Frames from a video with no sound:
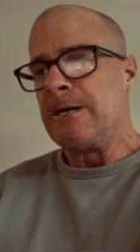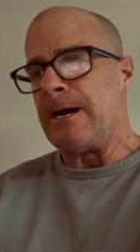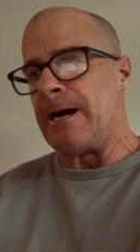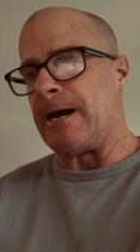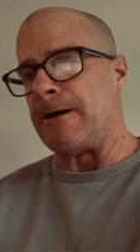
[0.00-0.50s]

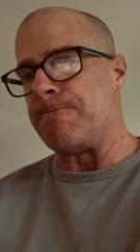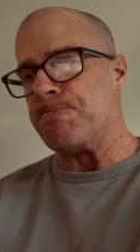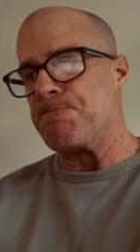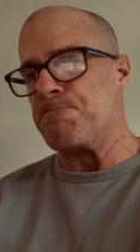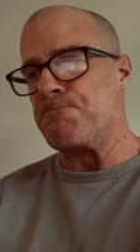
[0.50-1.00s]

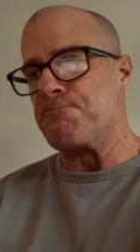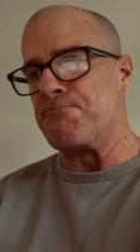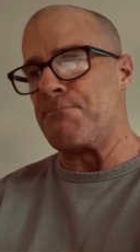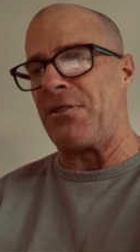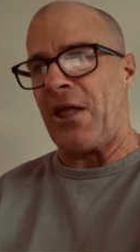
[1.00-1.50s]

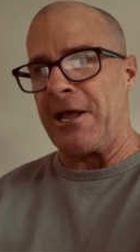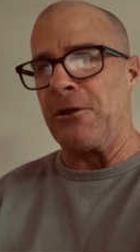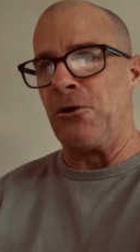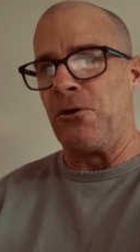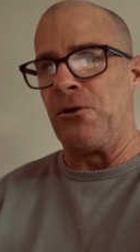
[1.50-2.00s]
But
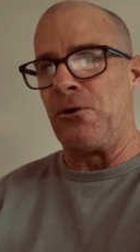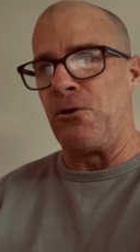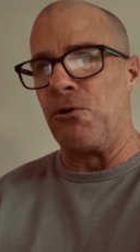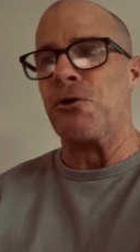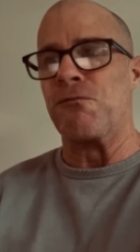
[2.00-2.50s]
they
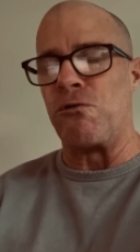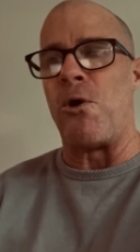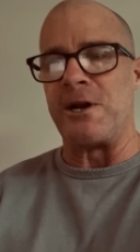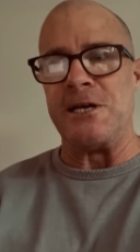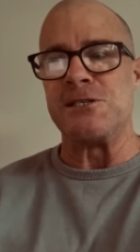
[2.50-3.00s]
could have
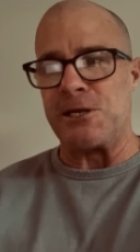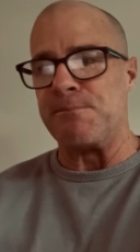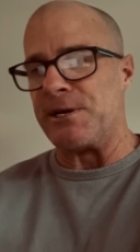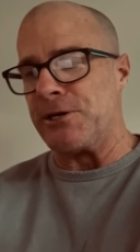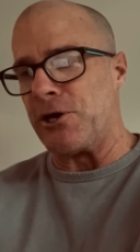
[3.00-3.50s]
quite easily
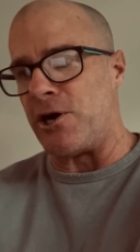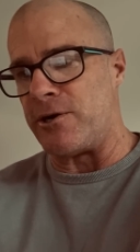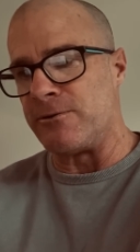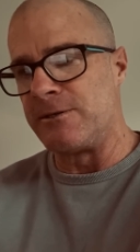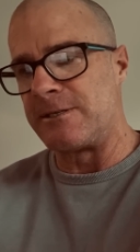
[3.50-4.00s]
been
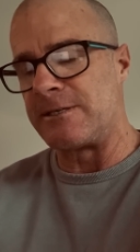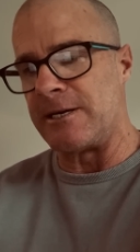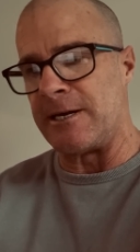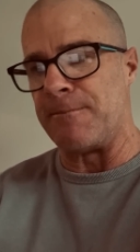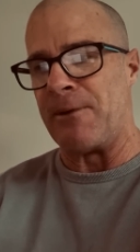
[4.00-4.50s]
goals, and it